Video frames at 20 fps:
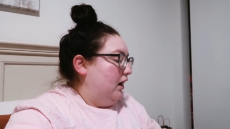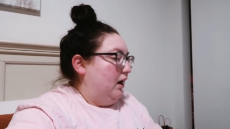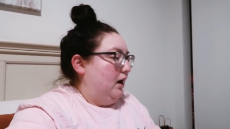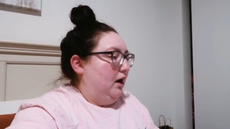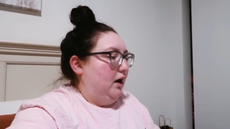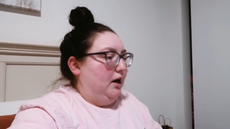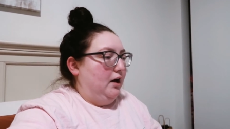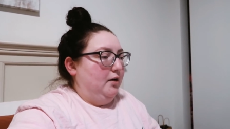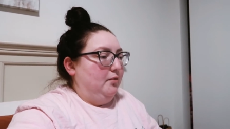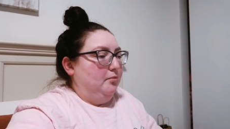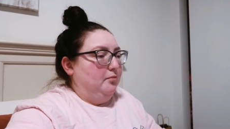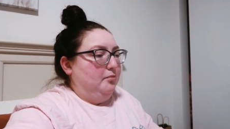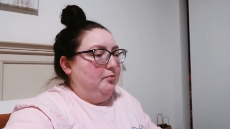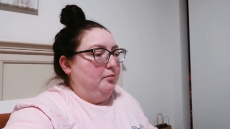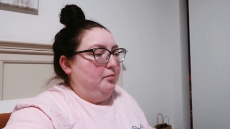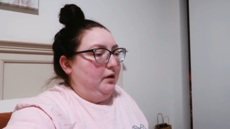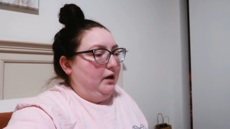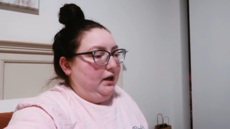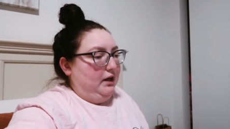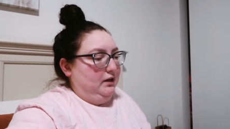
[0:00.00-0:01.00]
Um,
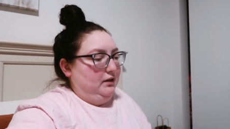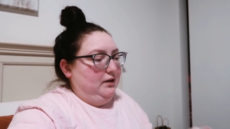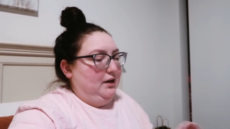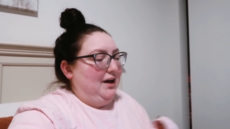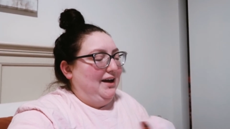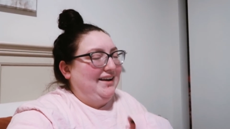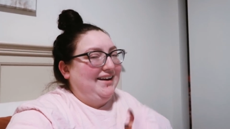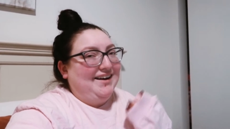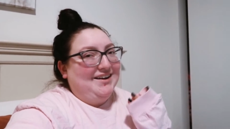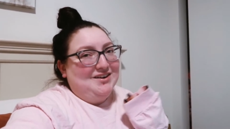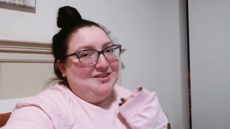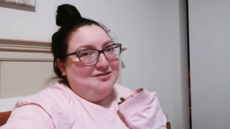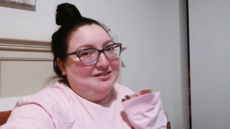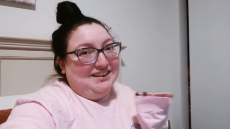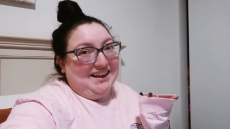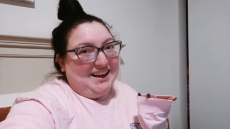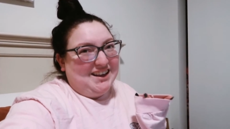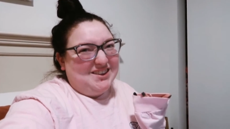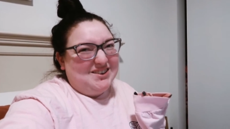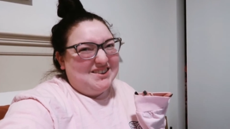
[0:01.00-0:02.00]
but I kind
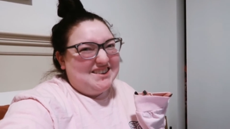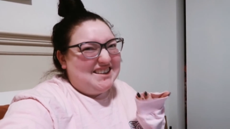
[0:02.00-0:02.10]
of like